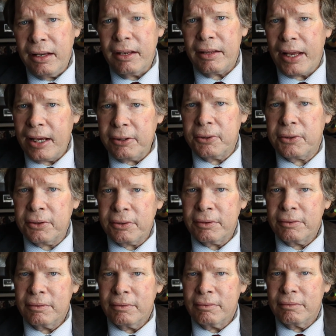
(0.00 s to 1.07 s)
That's
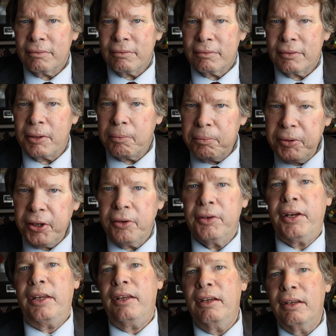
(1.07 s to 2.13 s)
the
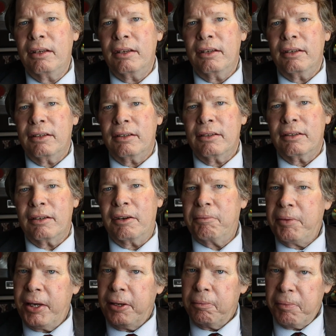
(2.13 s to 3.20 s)
beauty of
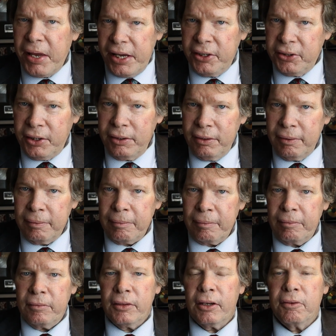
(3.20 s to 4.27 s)
being patient,
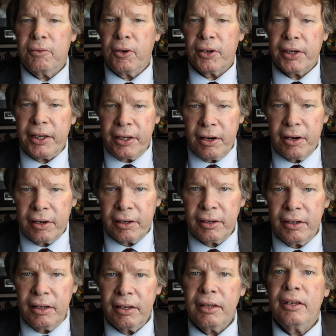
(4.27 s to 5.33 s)
of working
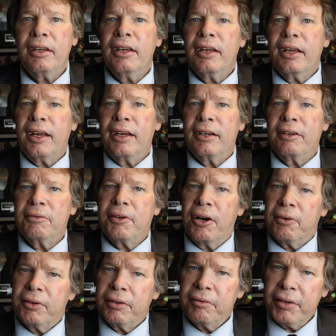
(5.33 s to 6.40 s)
hard, and of
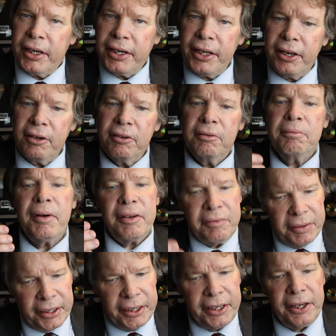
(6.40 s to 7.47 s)
going video by
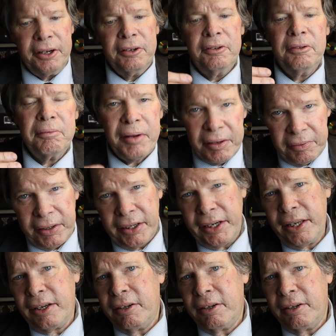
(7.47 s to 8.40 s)
video by video.